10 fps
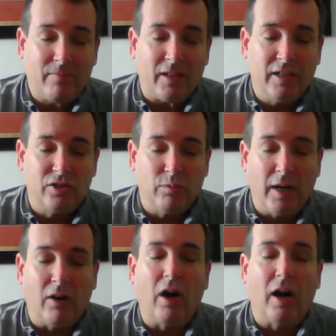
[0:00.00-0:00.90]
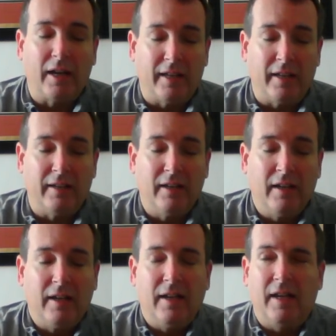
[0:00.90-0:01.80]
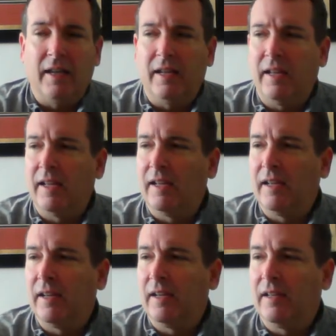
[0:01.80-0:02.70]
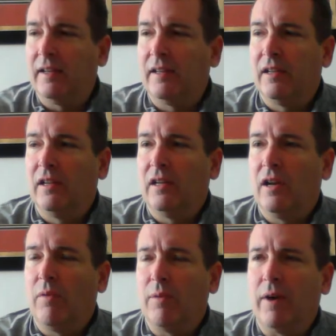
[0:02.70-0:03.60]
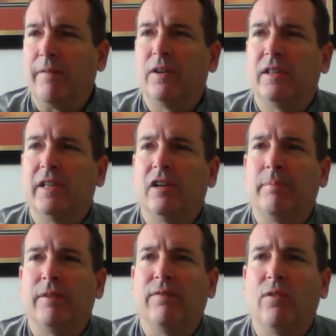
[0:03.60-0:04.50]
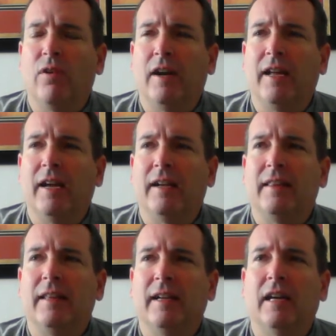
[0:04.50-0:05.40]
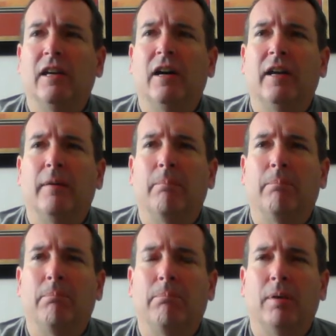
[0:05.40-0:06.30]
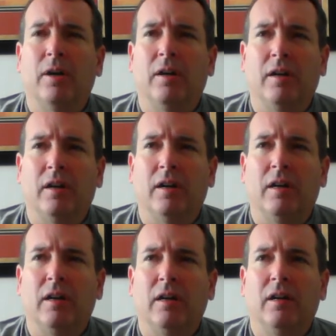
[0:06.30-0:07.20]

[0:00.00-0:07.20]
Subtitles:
as well, hockey, and we went for dinner beforehand. I think I got a burger.